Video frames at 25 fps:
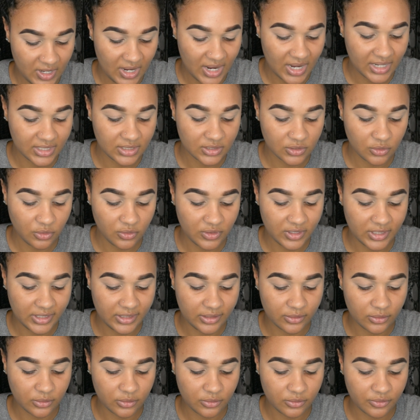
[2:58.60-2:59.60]
And it's got the
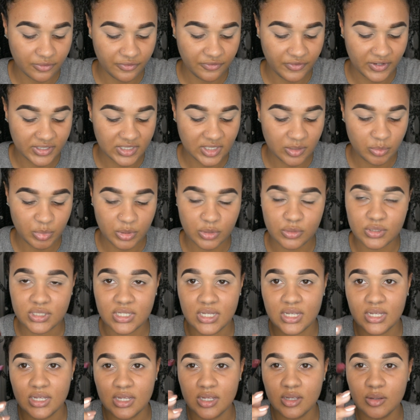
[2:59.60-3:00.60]
little Fenty
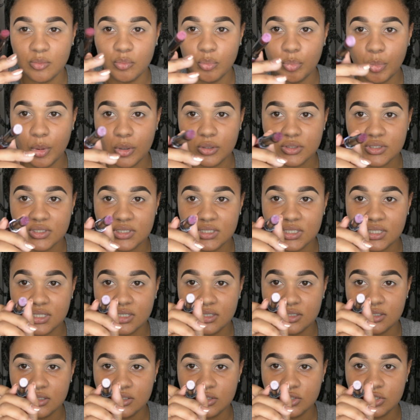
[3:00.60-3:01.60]
Beauty embossed
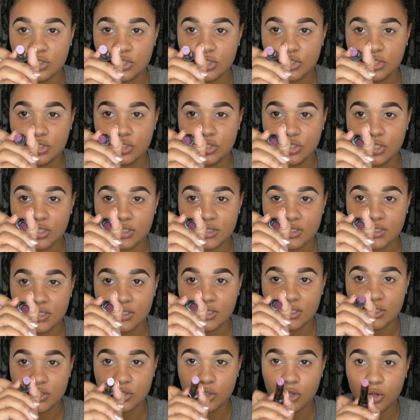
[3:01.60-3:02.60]
just
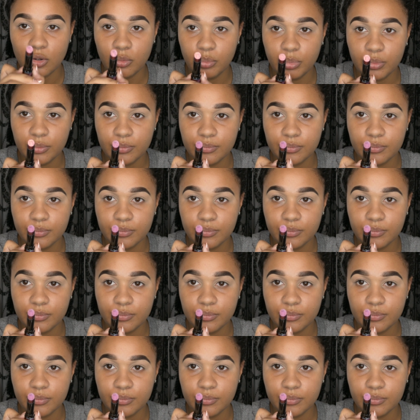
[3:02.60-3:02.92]
in the top.